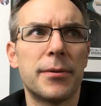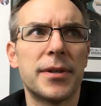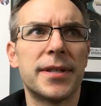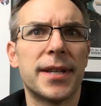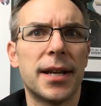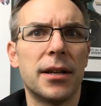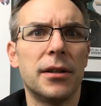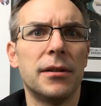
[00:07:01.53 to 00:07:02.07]
that I
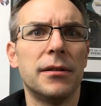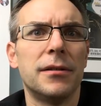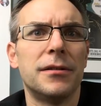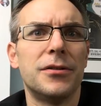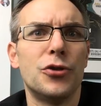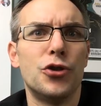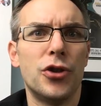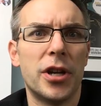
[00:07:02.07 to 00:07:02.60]
would
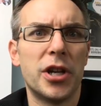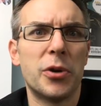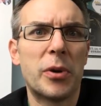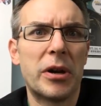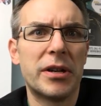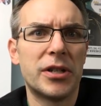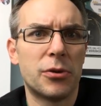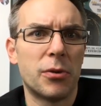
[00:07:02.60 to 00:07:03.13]
tell
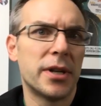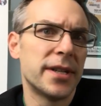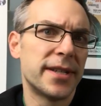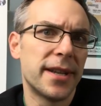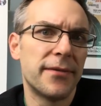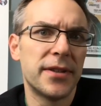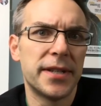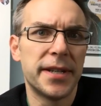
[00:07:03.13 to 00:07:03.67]
January
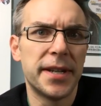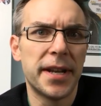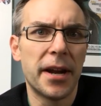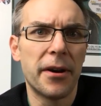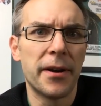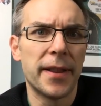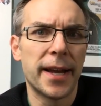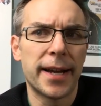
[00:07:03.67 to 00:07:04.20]
2017
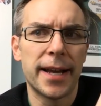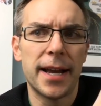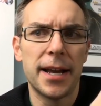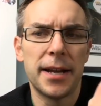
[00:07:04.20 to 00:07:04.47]
Aaron,